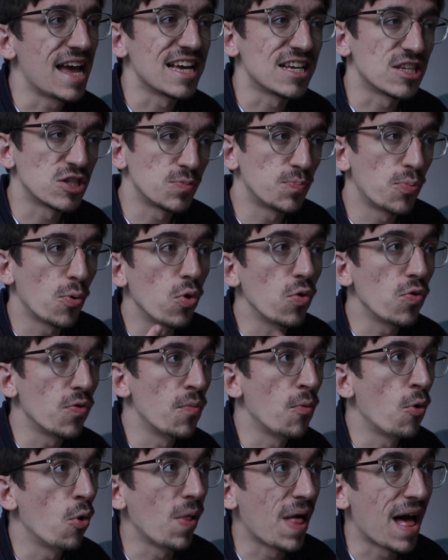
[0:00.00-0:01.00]
export
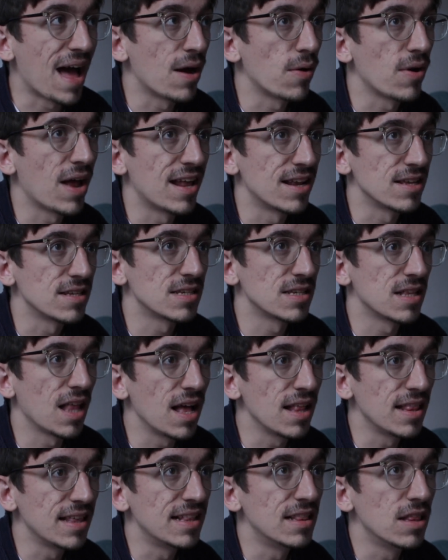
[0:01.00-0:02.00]
them all out at a
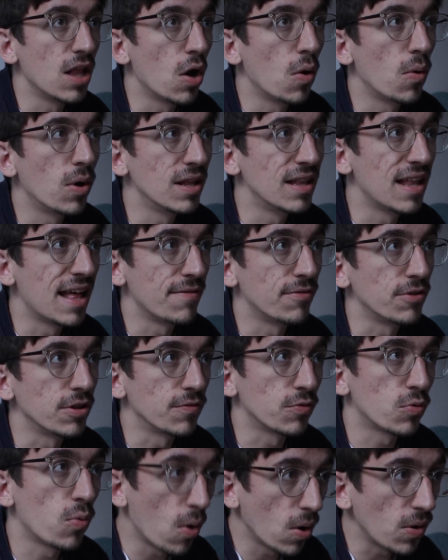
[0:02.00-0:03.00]
slightly lower level
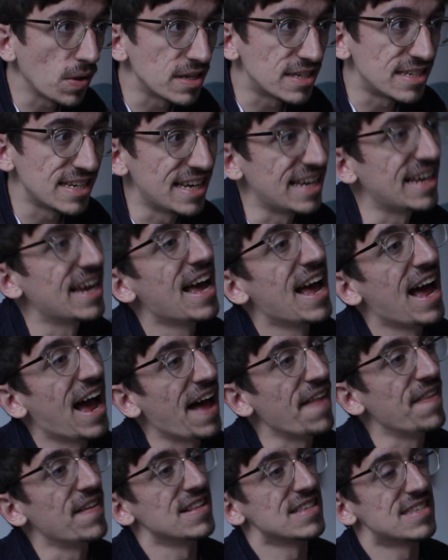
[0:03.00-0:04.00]
of quality
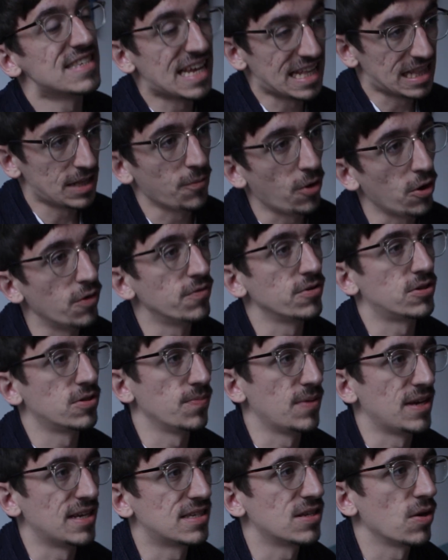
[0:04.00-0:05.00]
and then send them over to
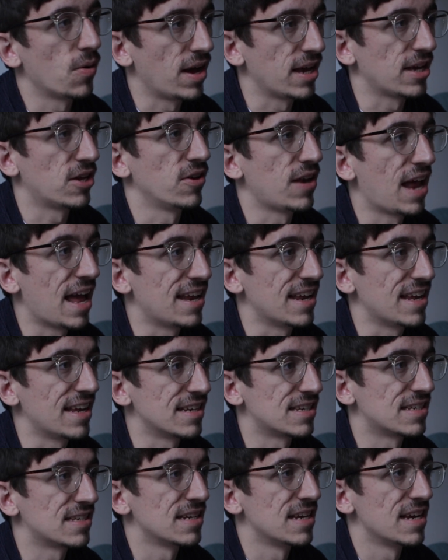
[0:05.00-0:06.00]
me so I could
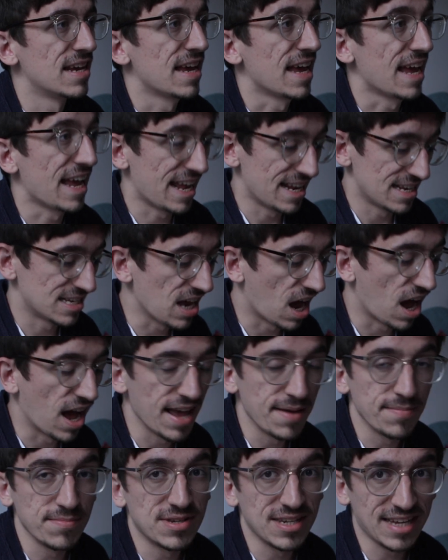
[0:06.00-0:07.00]
edit in
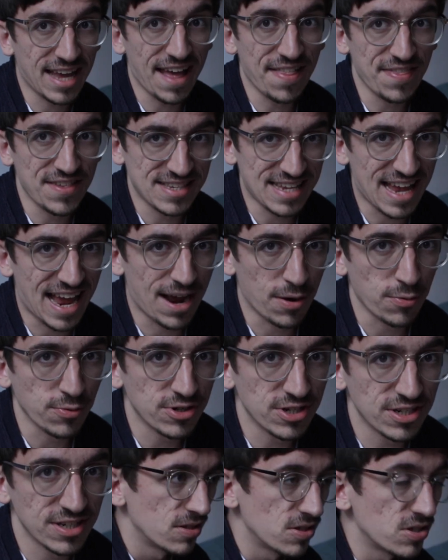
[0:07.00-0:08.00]
time to get this
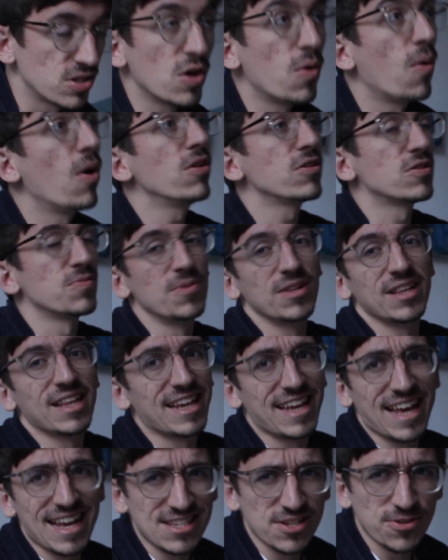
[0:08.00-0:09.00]
out. So
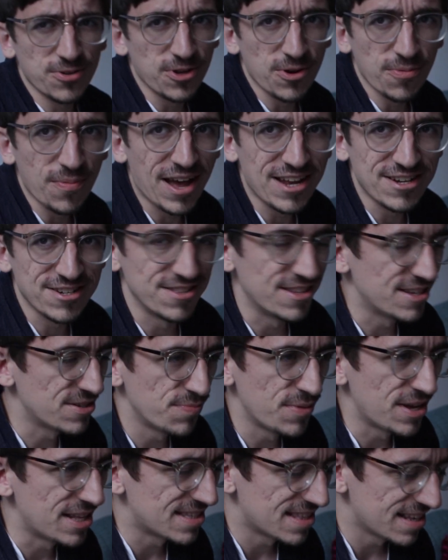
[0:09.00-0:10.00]
ultimately, as you can imagine, this
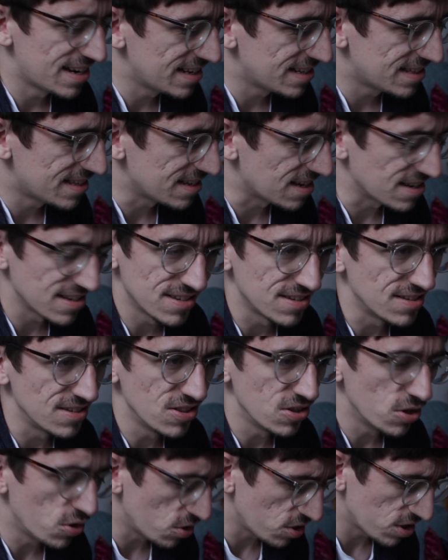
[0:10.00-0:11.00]
means that it
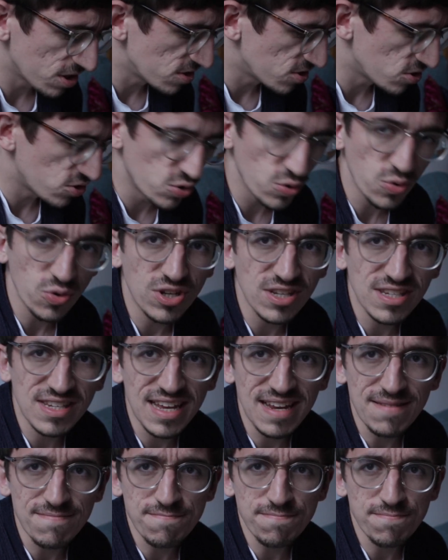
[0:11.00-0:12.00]
doesn't look as good as
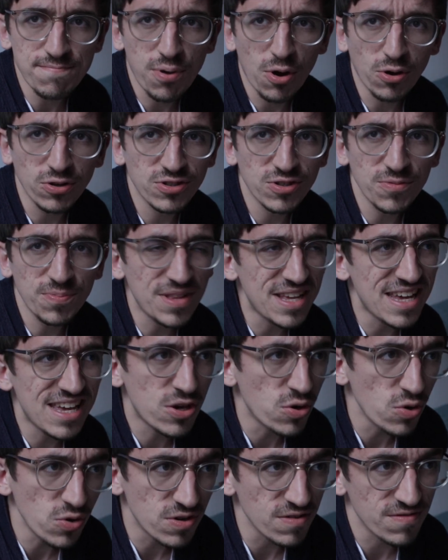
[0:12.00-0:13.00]
it possibly
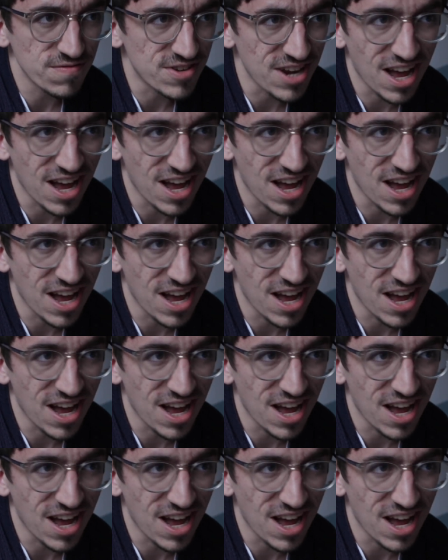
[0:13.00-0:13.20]
could have